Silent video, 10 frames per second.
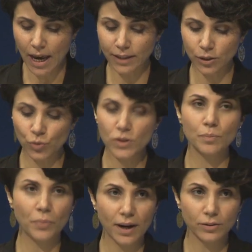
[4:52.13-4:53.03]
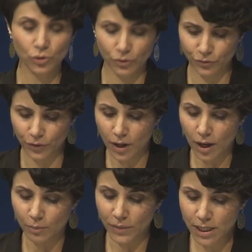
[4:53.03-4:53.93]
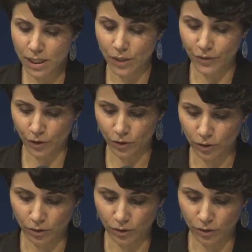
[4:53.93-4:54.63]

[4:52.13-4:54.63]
and it was part of Ministry of,